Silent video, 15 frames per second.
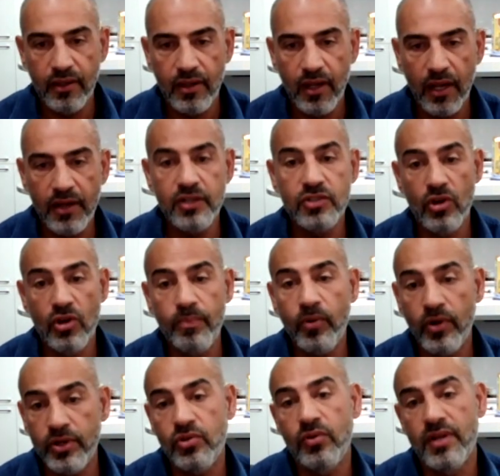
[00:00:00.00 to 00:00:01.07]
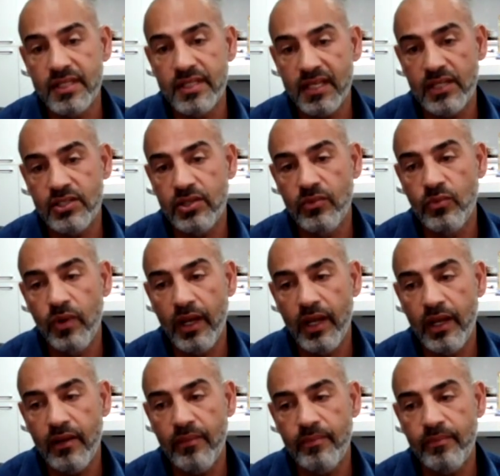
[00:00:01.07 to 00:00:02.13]
and there's no point doing a session
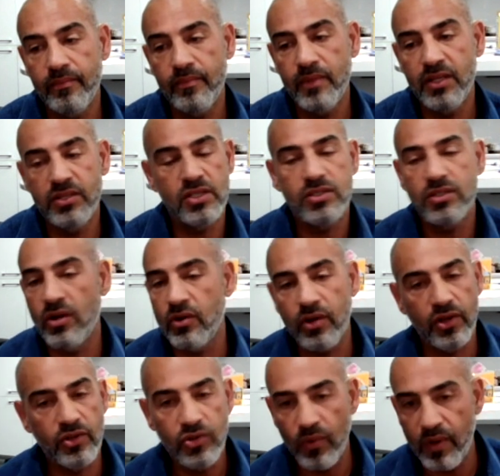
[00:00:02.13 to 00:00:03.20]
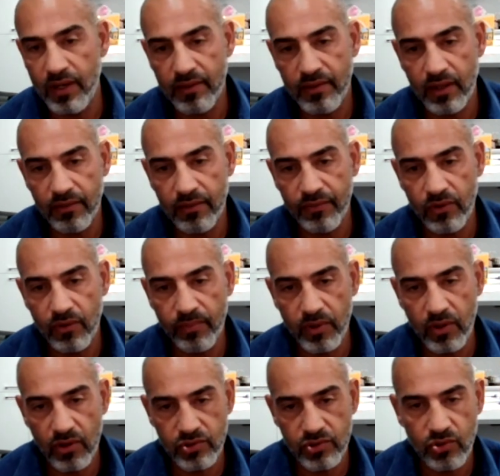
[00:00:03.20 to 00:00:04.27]
where it's just not going to do anything for you
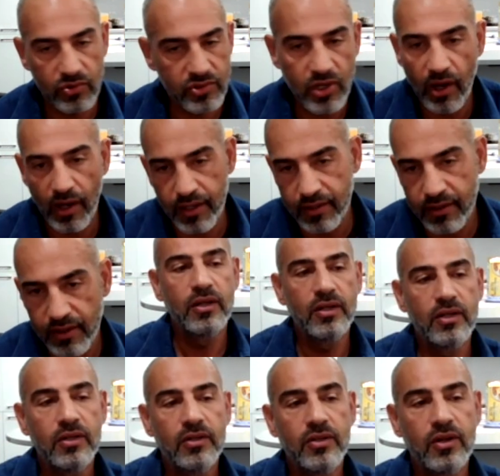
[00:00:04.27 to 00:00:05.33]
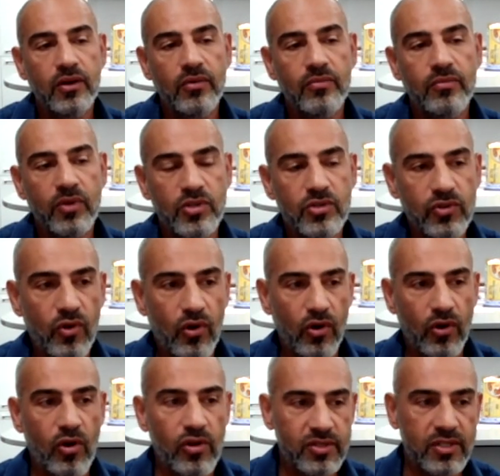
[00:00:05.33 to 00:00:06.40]
because you're tired, you know, because you're
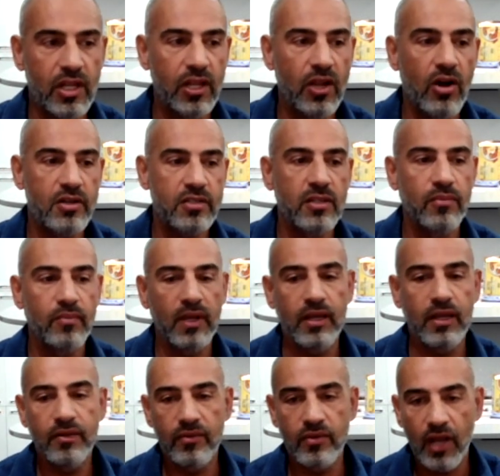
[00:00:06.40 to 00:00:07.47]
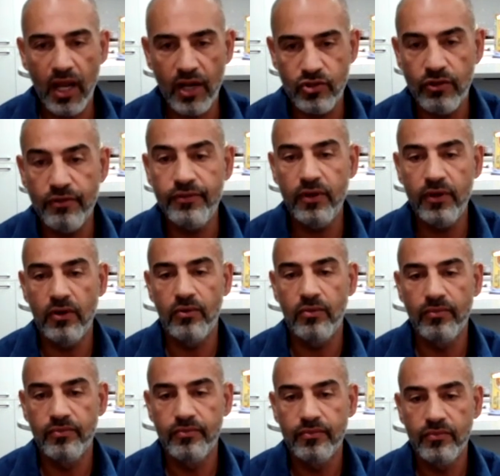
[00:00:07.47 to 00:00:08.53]
constantly asking me, how do you feel?
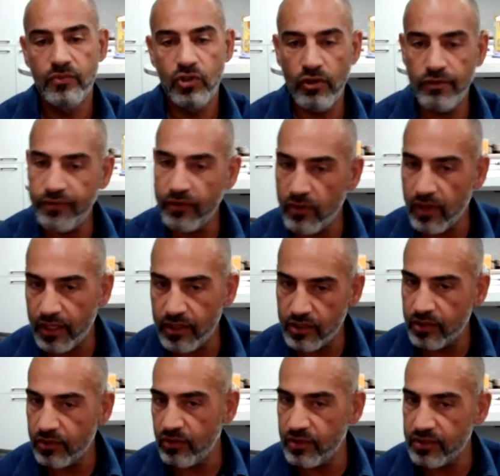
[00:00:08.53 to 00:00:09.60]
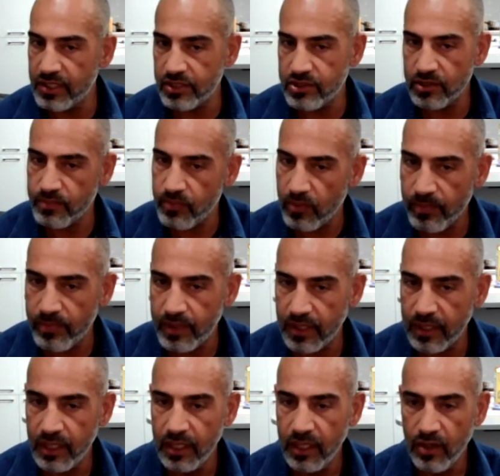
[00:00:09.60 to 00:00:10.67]
Do you feel like you can do the sessions
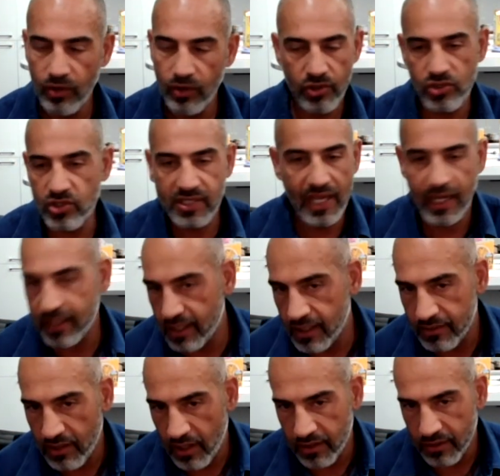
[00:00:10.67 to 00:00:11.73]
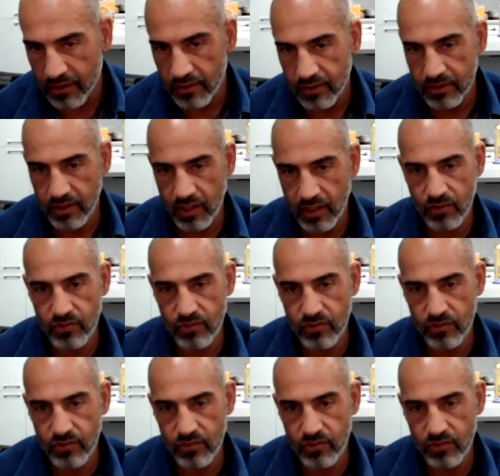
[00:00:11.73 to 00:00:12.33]
properly or are you just getting it done? So that